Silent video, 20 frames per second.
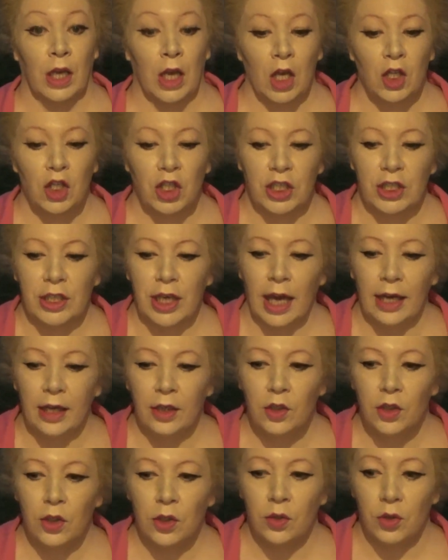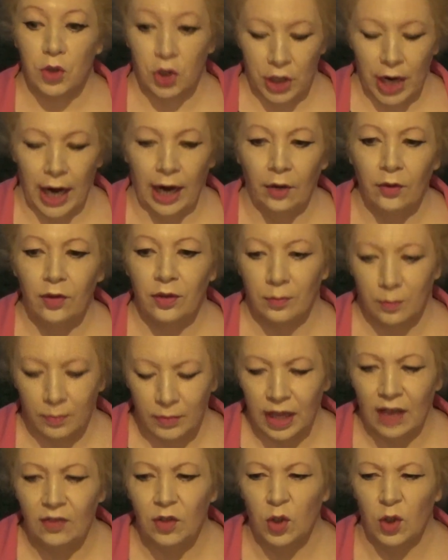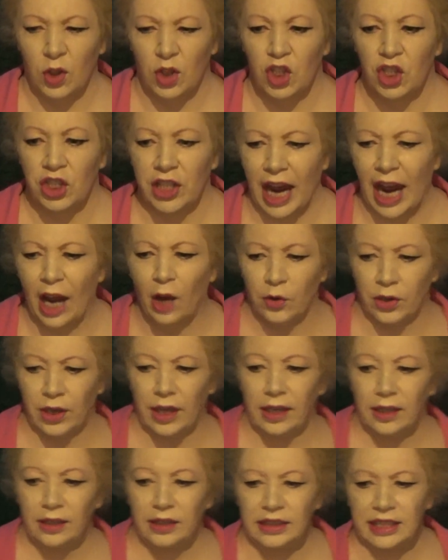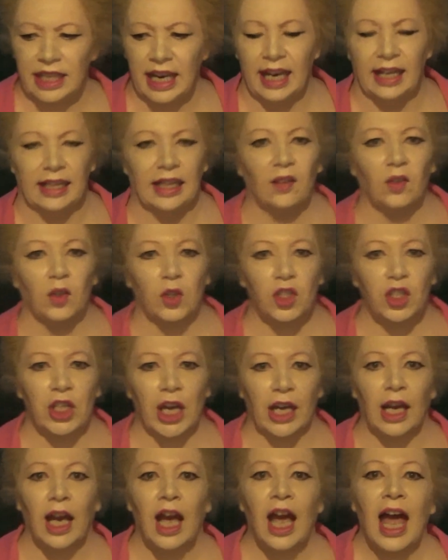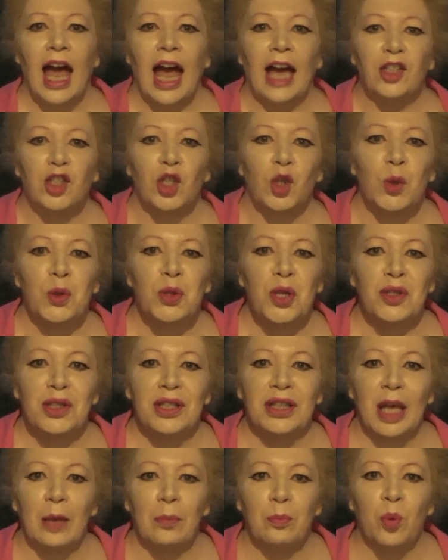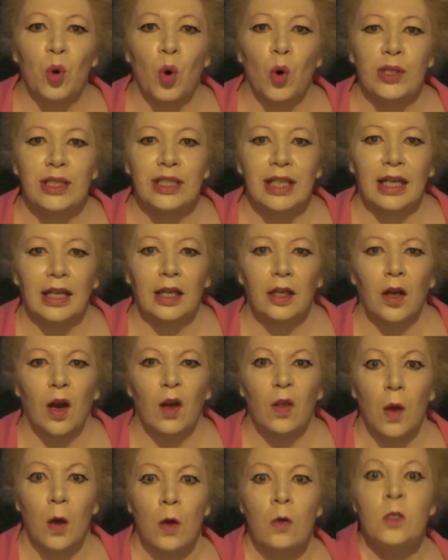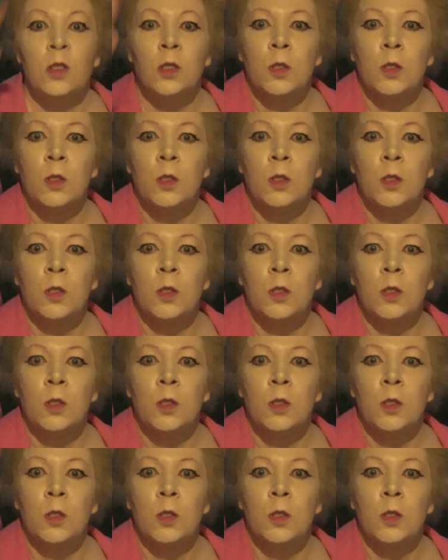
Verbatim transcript: She started to shout, love a good shouter, yeah love a good shouter and she also did that pointing, you know the